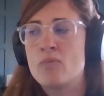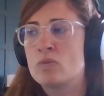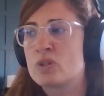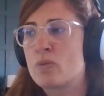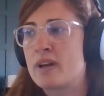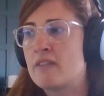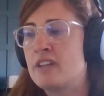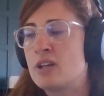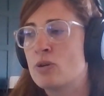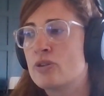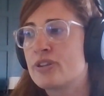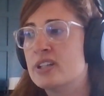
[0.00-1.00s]
was one of
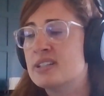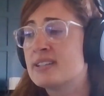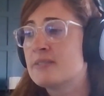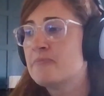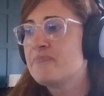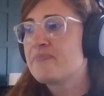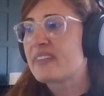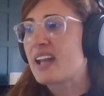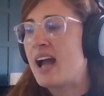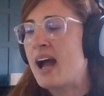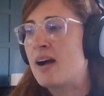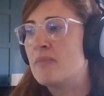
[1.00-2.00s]
the authors.
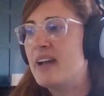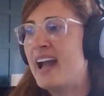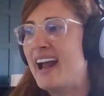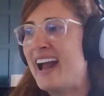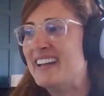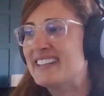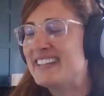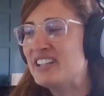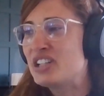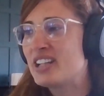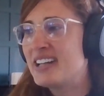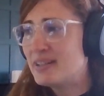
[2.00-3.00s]
And
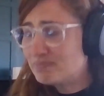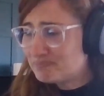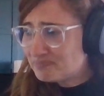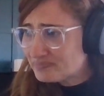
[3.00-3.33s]
essentially,